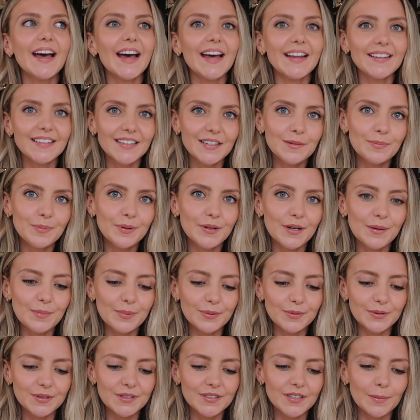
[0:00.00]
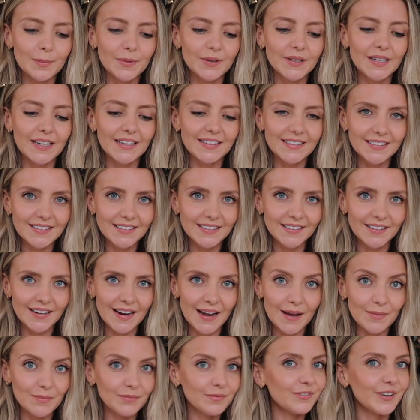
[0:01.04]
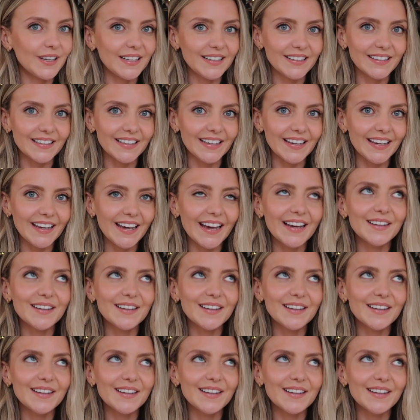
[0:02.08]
I did put a post up on Instagram finally.